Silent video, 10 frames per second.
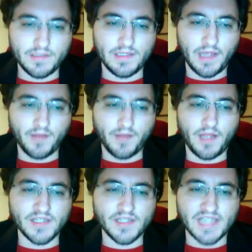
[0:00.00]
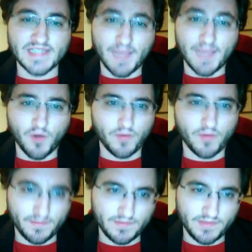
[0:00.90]
I'll discuss that more
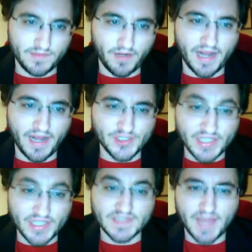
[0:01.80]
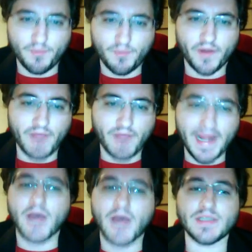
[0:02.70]
when it actually gets to that point. Right
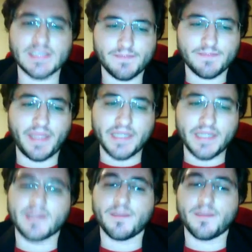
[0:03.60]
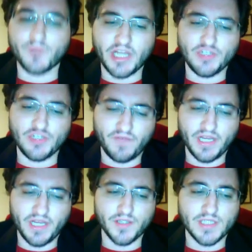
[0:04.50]
now, it's mainly the prediction
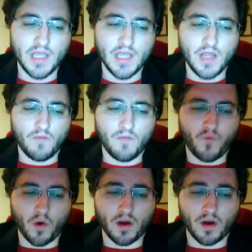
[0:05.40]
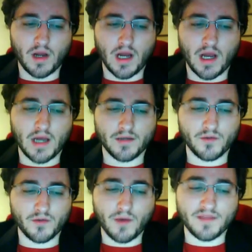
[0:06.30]
videos for
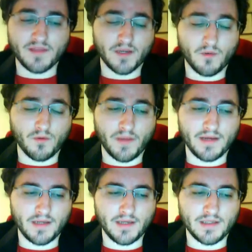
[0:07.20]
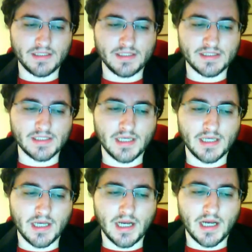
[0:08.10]
who I think will win in these
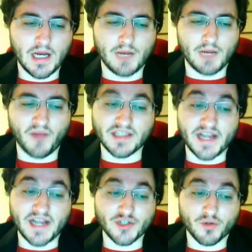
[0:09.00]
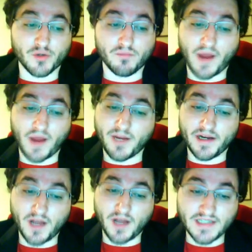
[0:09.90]
presidential
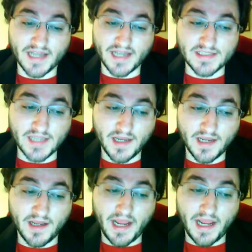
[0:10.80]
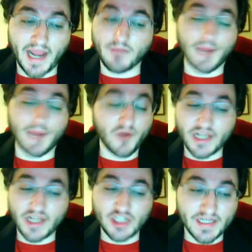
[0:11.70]
primary contests. And my
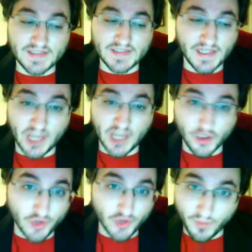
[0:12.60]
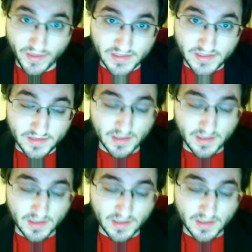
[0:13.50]
prediction is that Donald Trump wins.